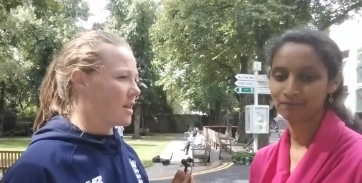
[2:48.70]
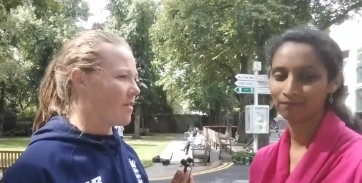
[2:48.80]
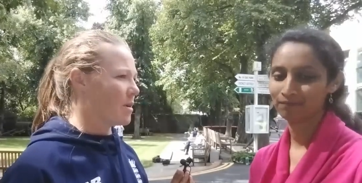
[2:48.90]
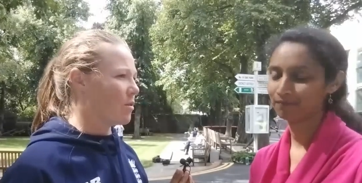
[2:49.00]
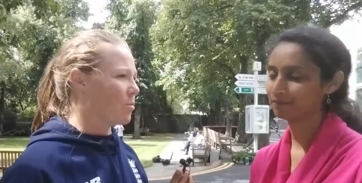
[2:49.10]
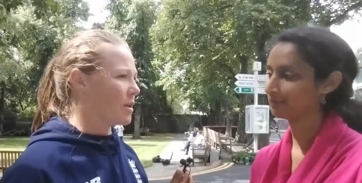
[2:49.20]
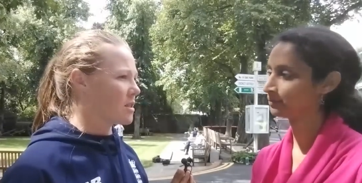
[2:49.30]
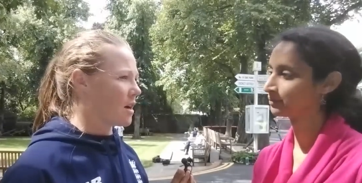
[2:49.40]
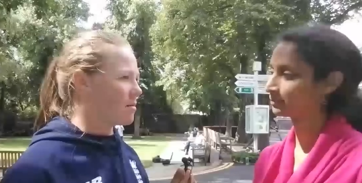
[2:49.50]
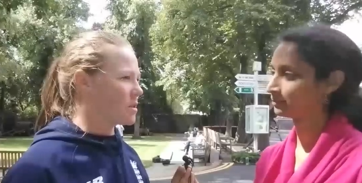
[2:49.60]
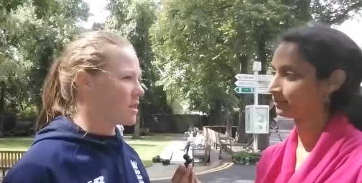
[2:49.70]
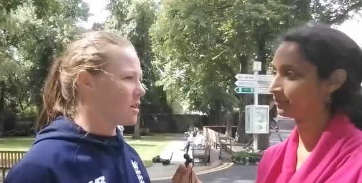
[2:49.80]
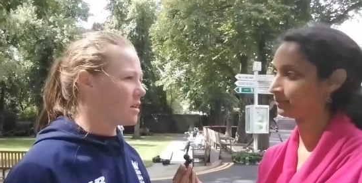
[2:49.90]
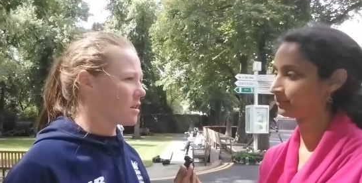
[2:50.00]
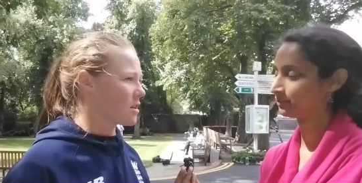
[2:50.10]
Speaker 1: gave me a little bit of time
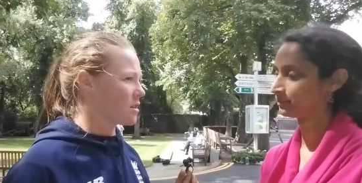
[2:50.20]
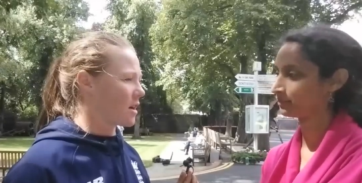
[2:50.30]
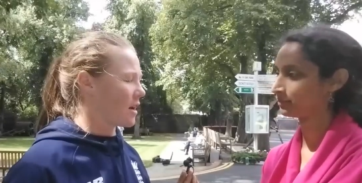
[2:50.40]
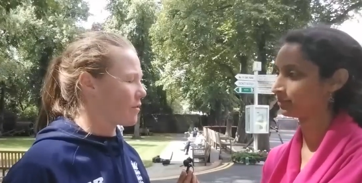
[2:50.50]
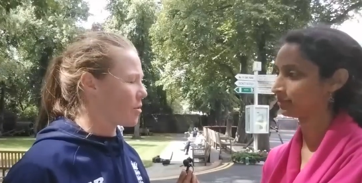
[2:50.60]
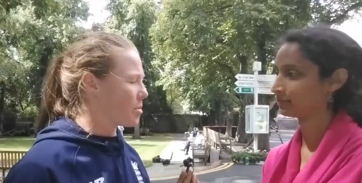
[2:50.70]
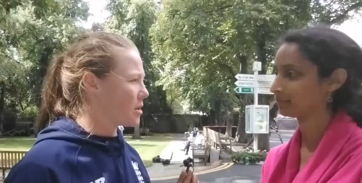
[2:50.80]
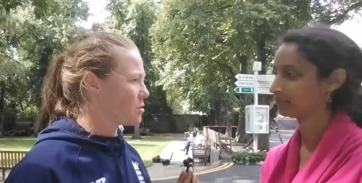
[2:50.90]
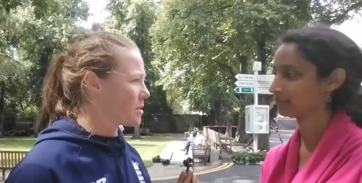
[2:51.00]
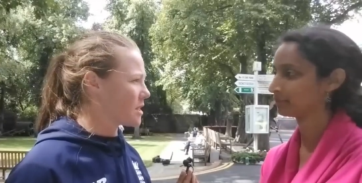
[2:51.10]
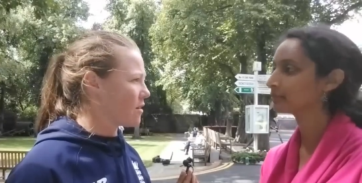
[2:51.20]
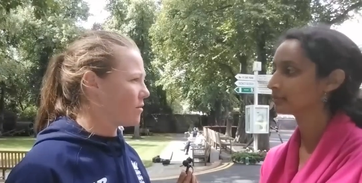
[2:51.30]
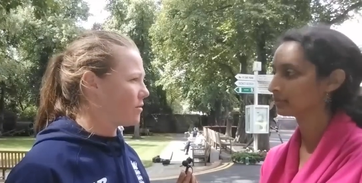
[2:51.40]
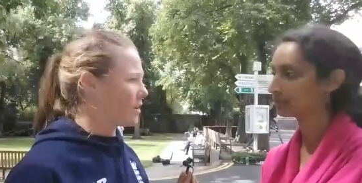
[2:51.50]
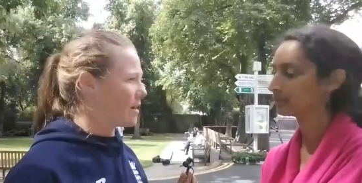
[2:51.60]
to kind of compose
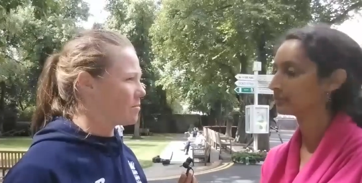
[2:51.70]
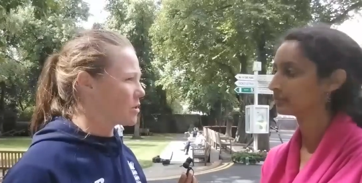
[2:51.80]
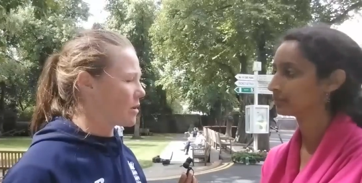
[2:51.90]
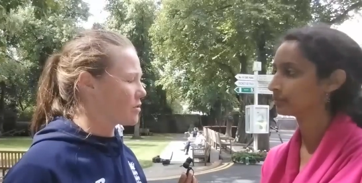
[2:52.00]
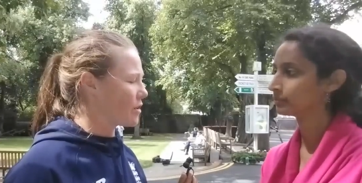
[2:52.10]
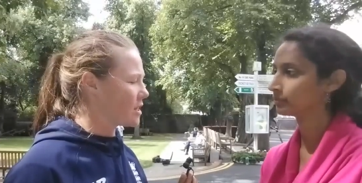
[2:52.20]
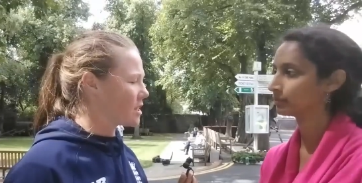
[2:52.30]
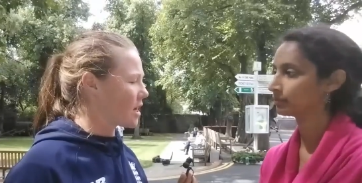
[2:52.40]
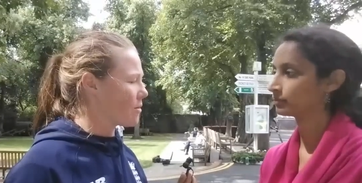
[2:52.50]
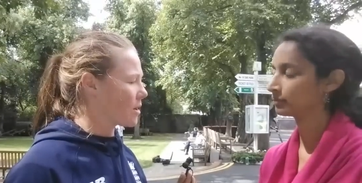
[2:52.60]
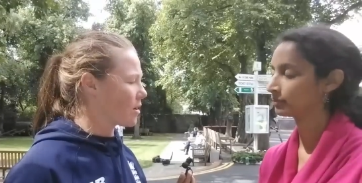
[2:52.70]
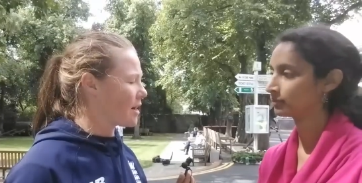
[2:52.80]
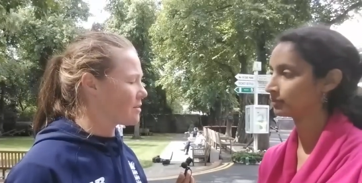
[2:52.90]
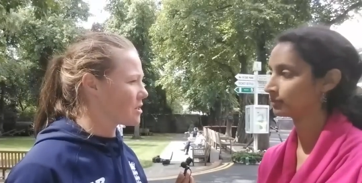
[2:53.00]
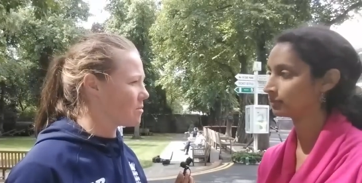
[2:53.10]
myself, so I was ready to go when I got
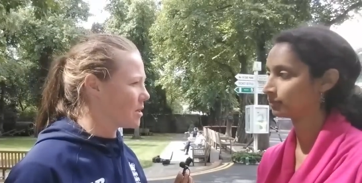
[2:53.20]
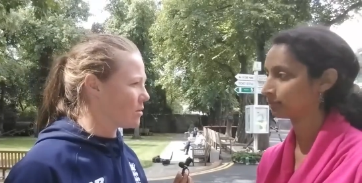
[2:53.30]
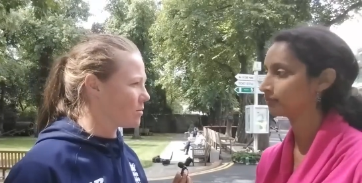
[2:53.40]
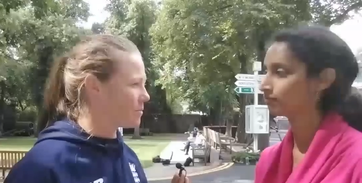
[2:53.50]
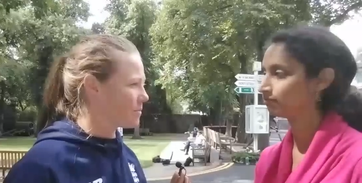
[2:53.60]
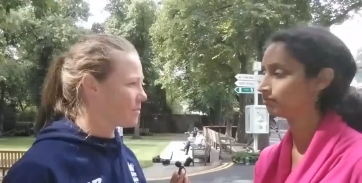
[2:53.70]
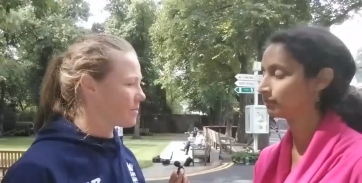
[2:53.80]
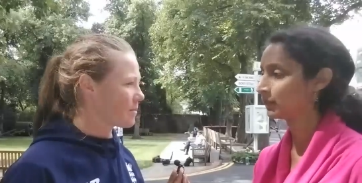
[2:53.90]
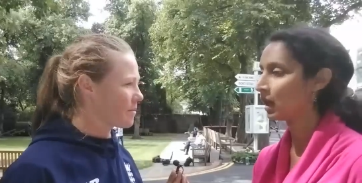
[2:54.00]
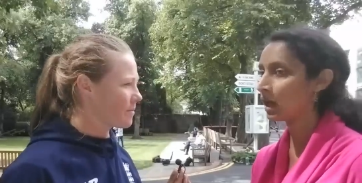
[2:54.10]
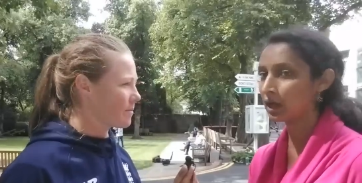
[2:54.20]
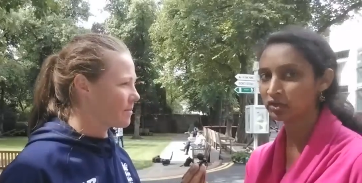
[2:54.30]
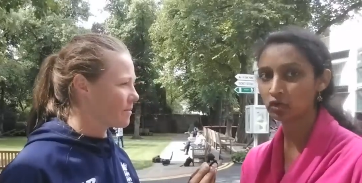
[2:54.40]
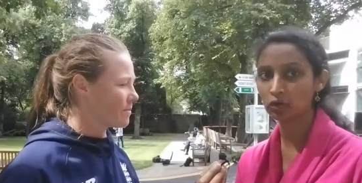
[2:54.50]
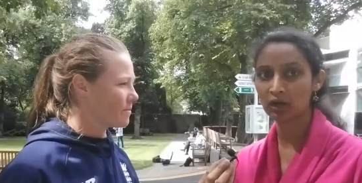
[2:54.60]
out to the middle.
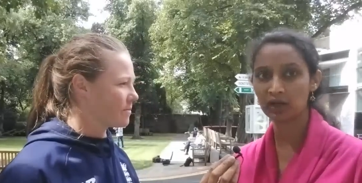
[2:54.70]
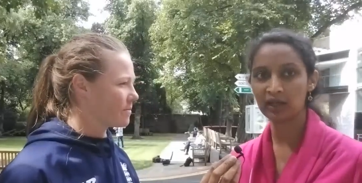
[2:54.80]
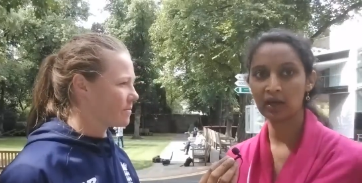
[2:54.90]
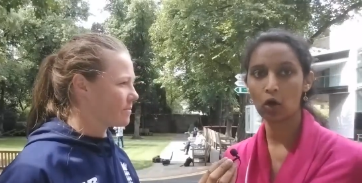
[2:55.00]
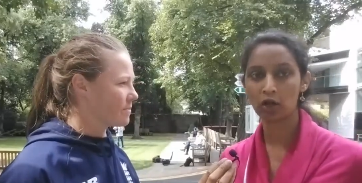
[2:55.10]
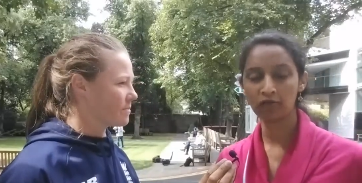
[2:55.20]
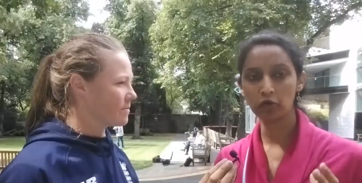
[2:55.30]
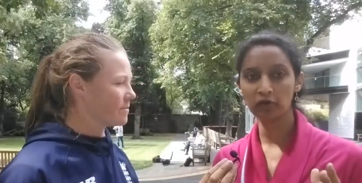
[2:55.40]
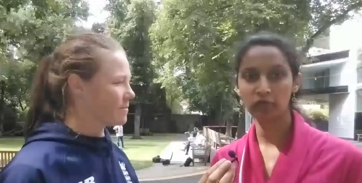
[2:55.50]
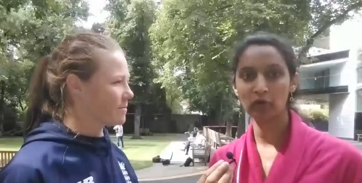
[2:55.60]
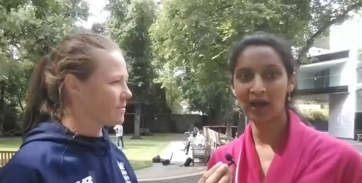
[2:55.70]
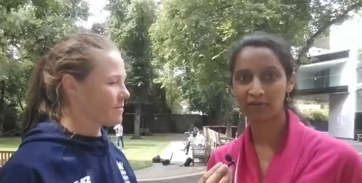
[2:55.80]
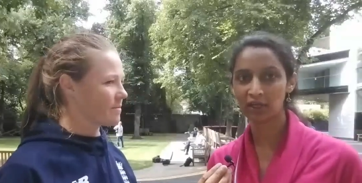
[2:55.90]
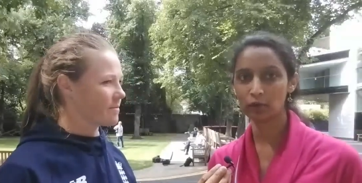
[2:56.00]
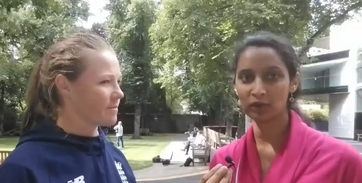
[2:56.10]
Speaker 2: So all of you, if you have
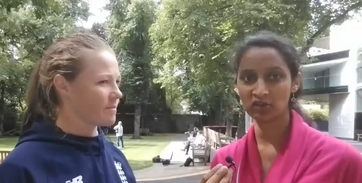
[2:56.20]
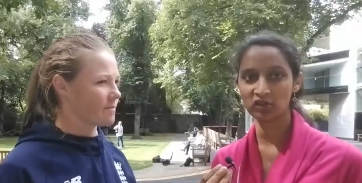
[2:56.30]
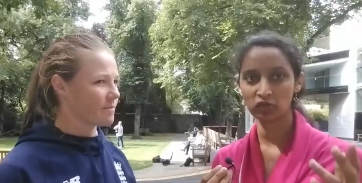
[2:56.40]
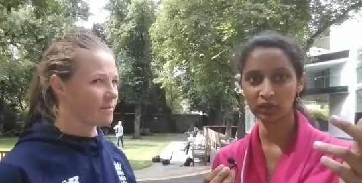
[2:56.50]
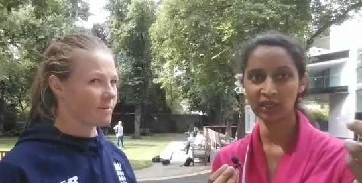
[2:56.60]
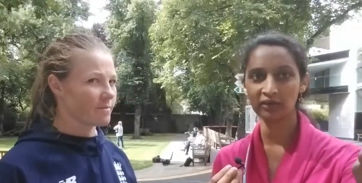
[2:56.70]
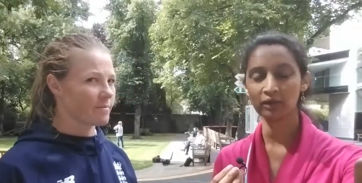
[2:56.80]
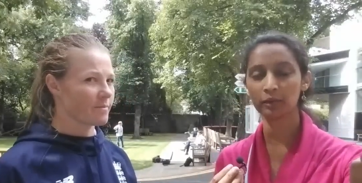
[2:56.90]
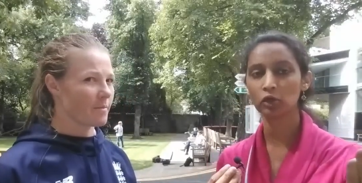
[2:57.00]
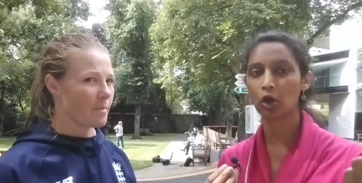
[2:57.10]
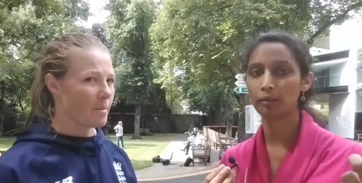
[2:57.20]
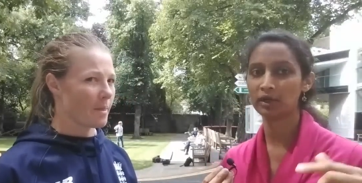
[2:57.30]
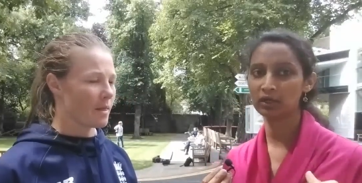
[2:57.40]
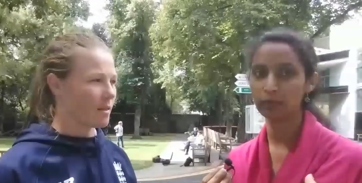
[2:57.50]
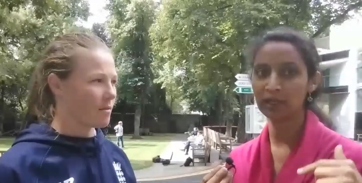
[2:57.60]
any questions, you can leave them in the
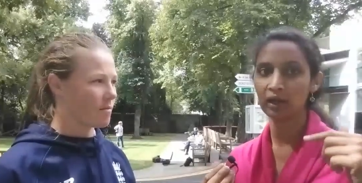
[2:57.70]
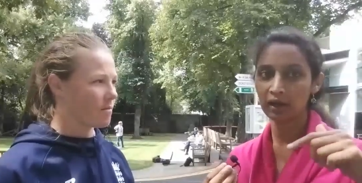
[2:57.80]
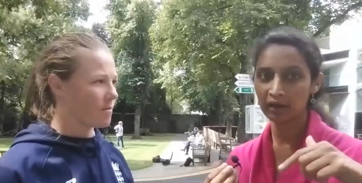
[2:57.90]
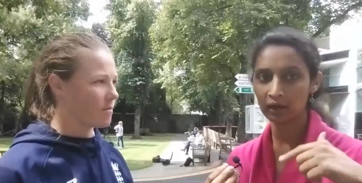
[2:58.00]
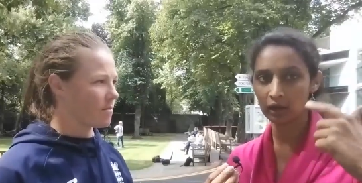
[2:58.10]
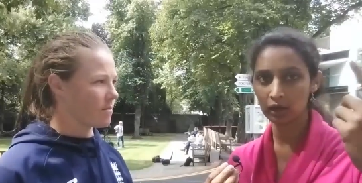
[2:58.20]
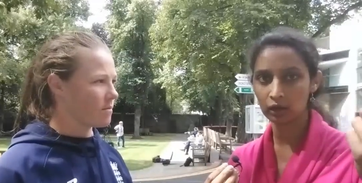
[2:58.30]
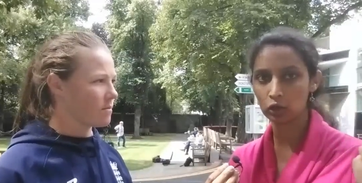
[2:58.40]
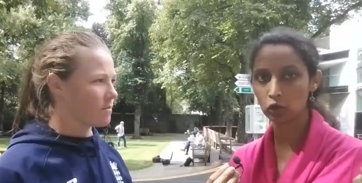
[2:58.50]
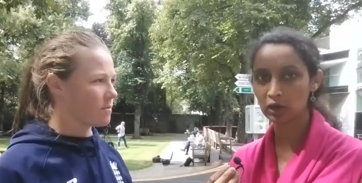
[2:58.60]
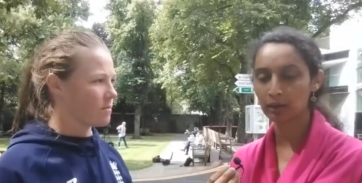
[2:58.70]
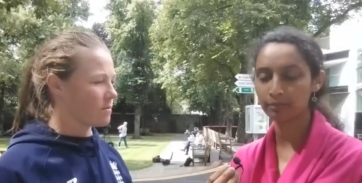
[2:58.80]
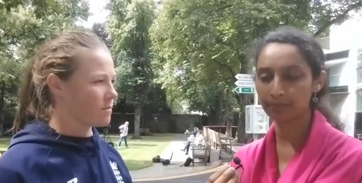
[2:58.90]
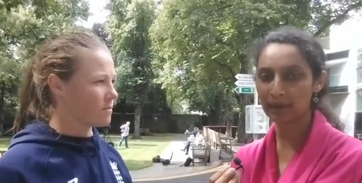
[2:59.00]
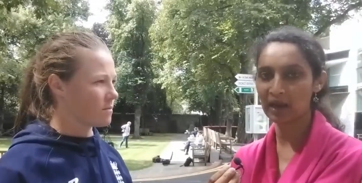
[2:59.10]
comment. We'll look up
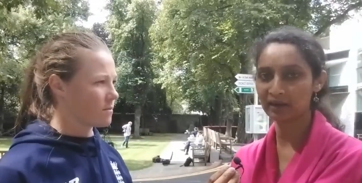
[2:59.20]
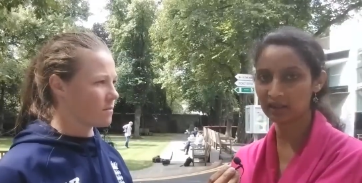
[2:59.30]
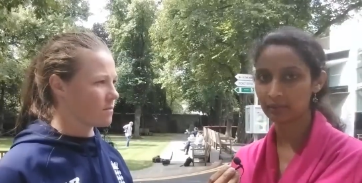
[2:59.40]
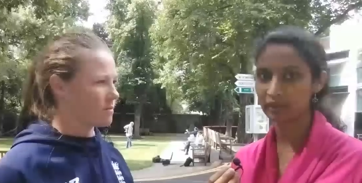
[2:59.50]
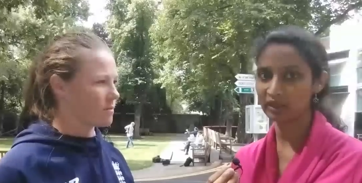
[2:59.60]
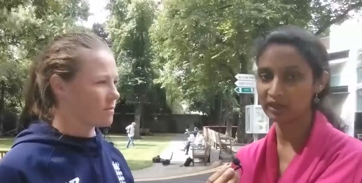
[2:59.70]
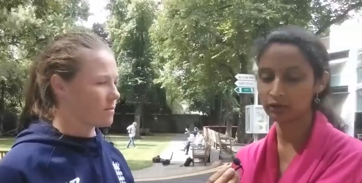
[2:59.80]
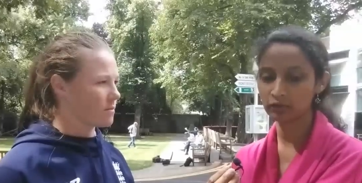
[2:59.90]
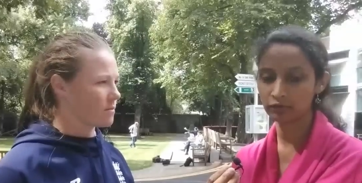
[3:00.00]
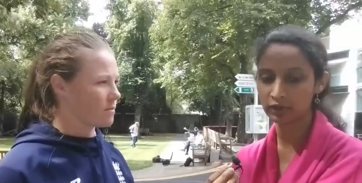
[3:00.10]
at them at the end of the